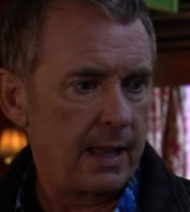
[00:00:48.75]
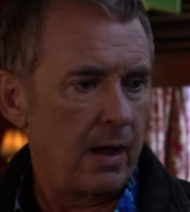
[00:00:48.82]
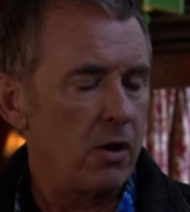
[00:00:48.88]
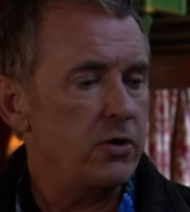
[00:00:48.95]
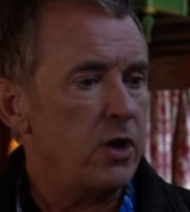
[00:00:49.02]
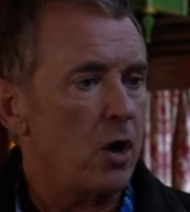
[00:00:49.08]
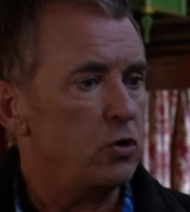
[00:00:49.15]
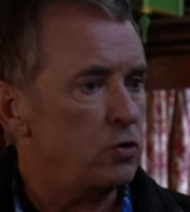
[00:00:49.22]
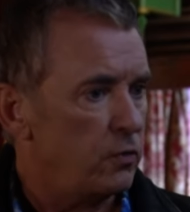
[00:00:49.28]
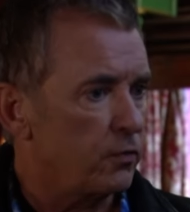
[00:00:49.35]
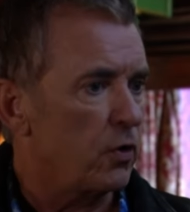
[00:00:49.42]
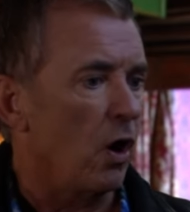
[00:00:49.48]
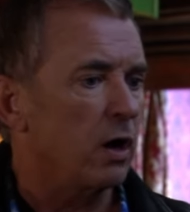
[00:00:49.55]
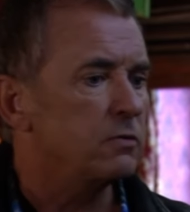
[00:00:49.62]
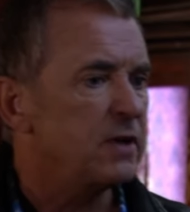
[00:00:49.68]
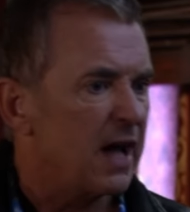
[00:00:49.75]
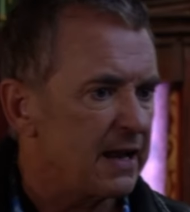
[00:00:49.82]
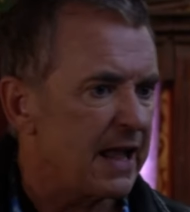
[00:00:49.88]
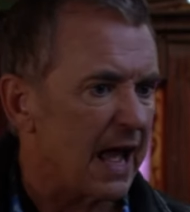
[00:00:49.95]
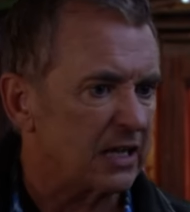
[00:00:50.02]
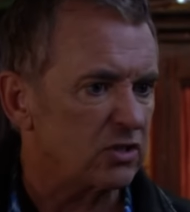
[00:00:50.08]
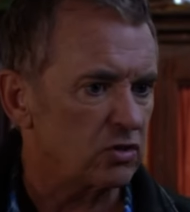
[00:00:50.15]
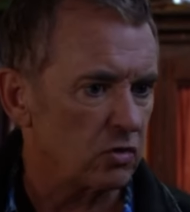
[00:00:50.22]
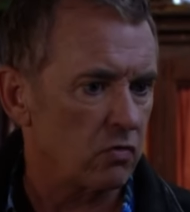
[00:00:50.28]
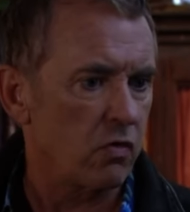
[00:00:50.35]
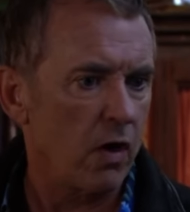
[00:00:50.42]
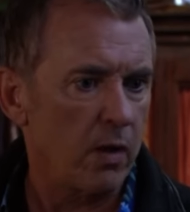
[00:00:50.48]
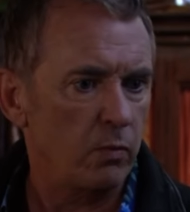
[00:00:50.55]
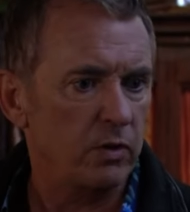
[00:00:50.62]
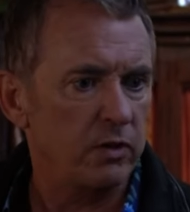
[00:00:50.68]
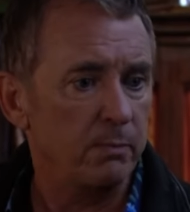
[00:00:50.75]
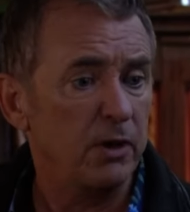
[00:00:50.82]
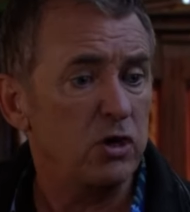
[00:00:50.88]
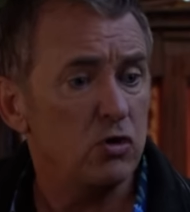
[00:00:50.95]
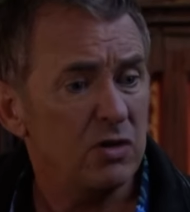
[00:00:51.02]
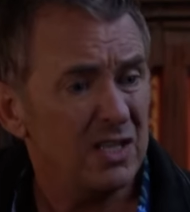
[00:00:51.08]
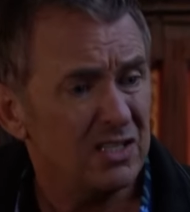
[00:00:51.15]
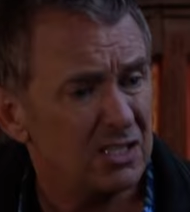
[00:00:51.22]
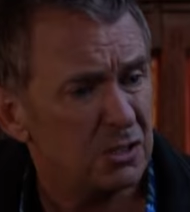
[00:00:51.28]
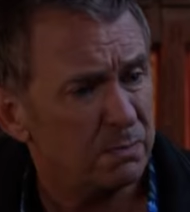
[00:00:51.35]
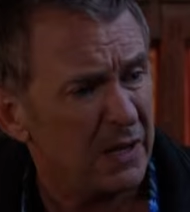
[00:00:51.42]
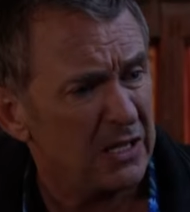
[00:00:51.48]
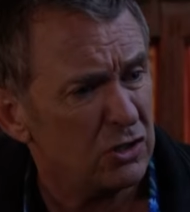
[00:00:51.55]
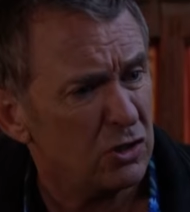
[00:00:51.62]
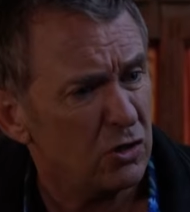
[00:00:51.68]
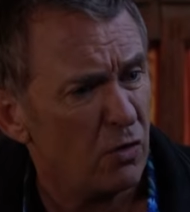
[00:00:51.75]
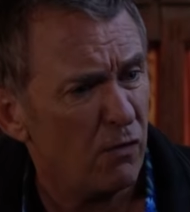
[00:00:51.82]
Now, I know you've got an axe to grind with them, but you need to speak to